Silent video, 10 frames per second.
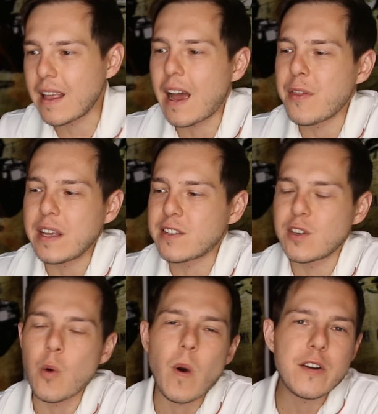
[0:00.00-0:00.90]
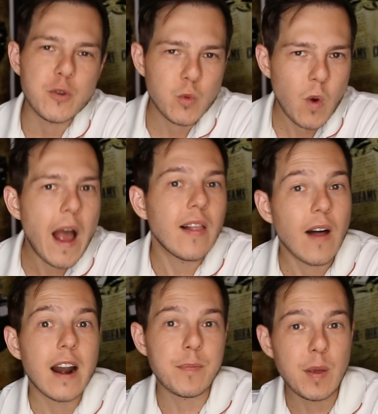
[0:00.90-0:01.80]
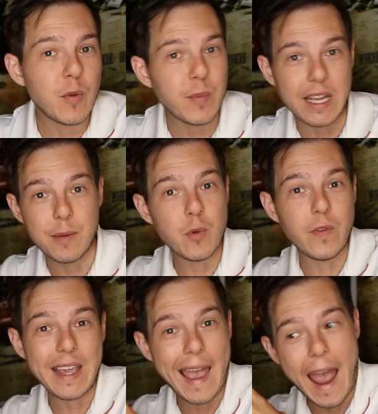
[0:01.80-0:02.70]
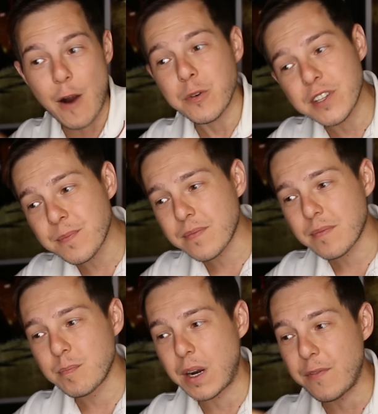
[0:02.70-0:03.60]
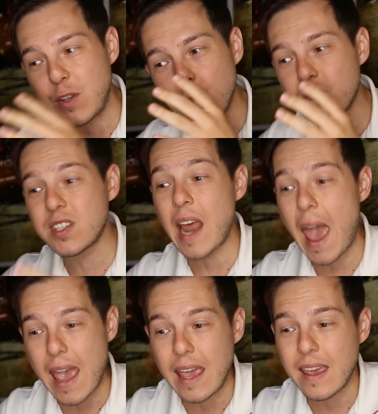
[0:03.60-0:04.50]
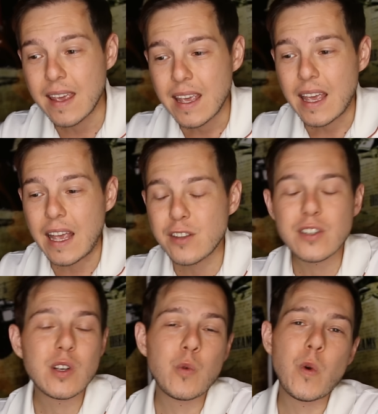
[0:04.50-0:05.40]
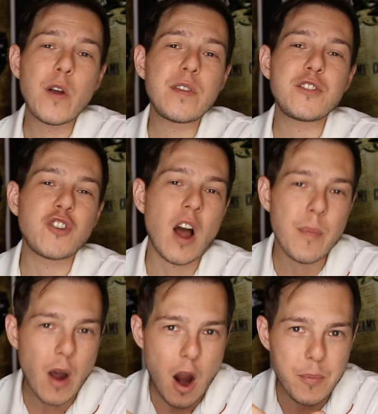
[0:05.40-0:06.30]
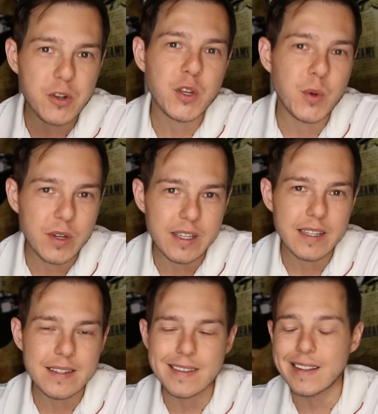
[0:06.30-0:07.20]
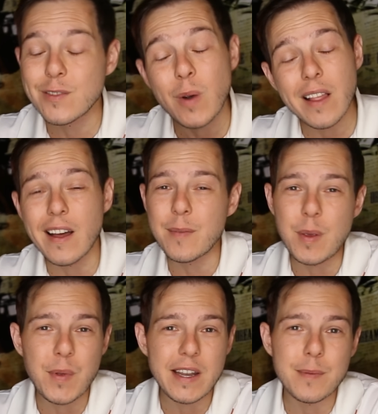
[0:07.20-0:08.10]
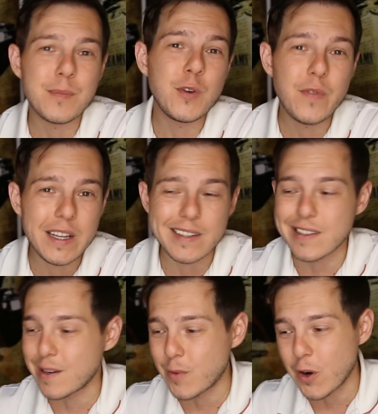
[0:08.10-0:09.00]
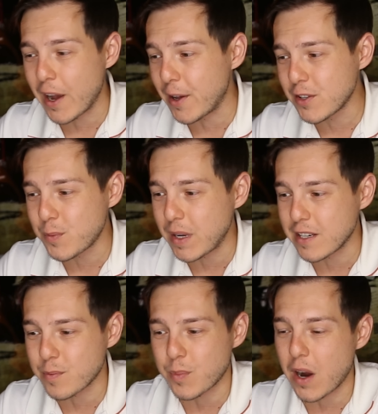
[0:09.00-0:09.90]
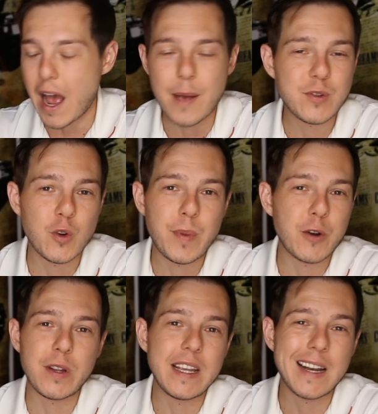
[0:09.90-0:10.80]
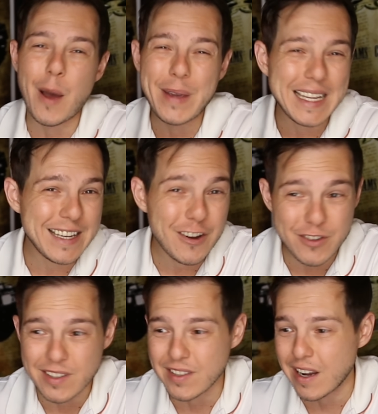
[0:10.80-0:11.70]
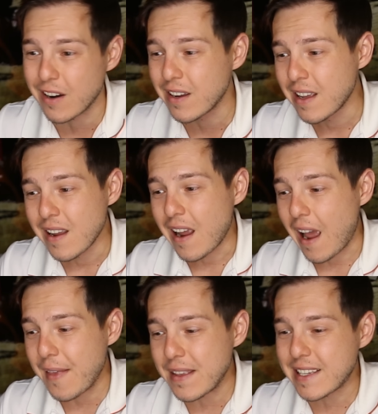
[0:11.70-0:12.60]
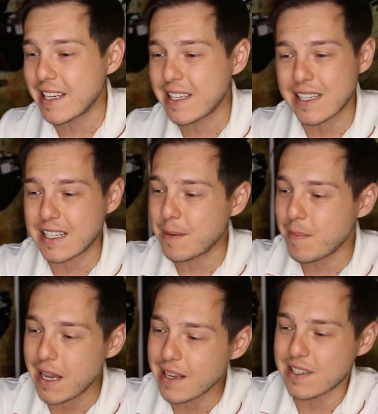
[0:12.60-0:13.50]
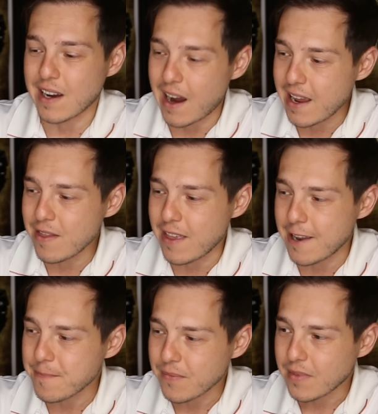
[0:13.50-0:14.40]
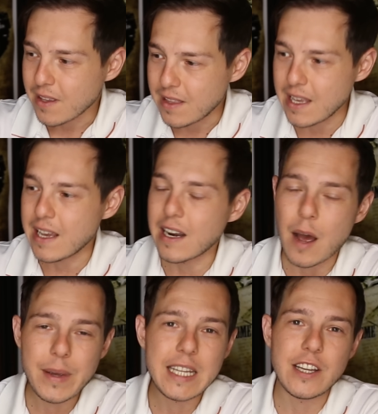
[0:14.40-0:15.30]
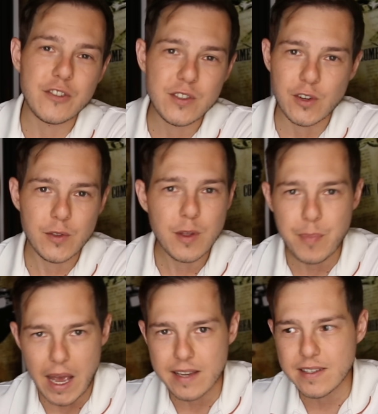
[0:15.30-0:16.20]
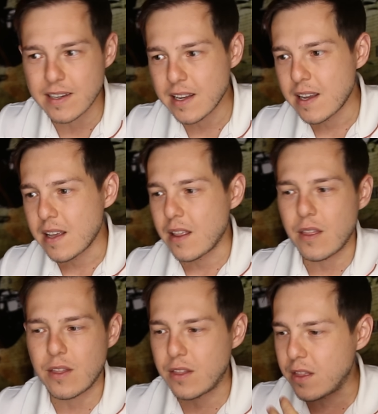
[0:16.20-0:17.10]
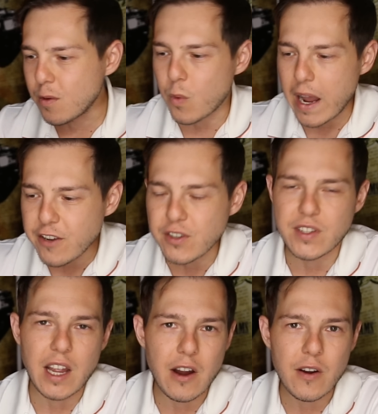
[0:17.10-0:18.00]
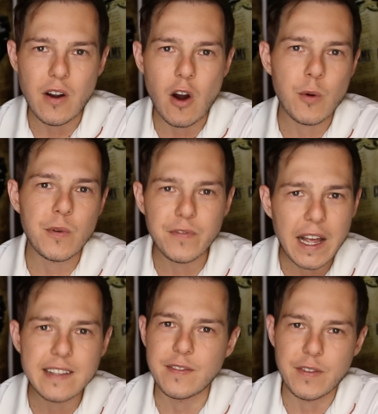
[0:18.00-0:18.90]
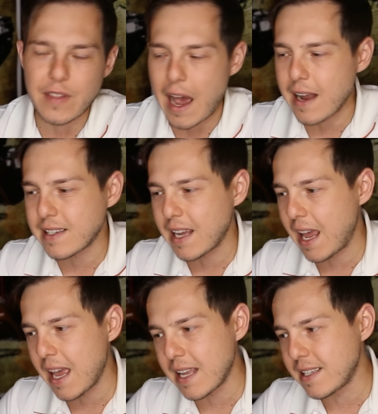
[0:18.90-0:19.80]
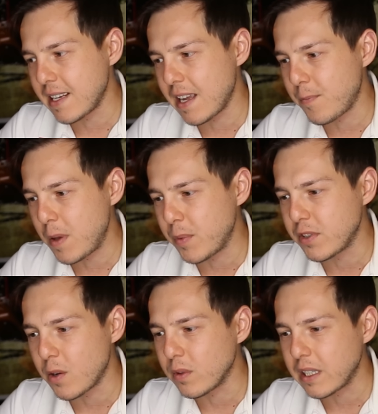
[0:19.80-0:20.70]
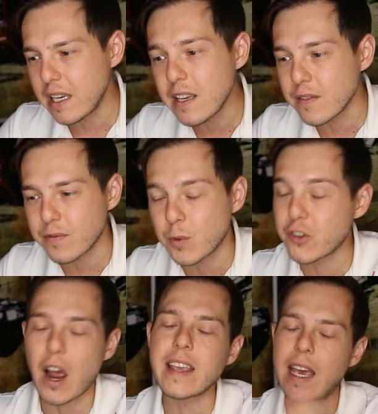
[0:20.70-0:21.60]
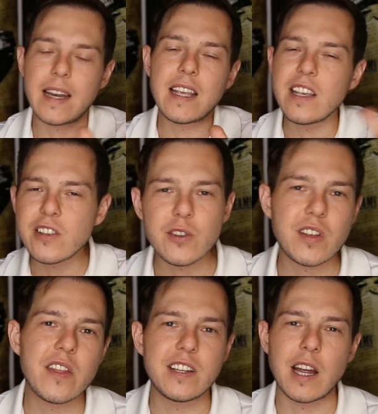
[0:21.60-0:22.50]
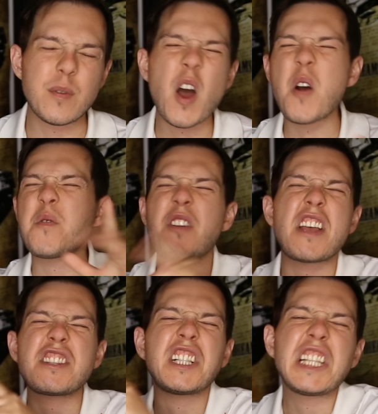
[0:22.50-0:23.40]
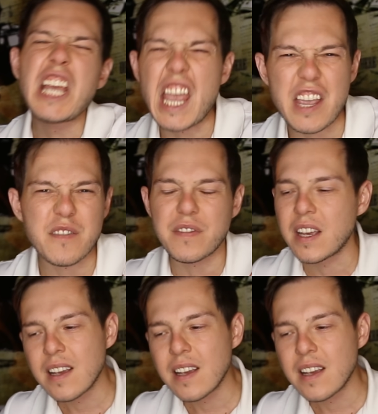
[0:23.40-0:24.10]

I think it's no wonder why a lot of people begin moving out. But if you stay, it's just like where are the job opportunities? That's why a lot of people end up moving somewhere else because perhaps there are better economic conditions there. And this is to me a sign that the economic conditions aren't the best. The wages there are reflective of that. And if people don't leave, which I get, easier said than done. Oh, just leave.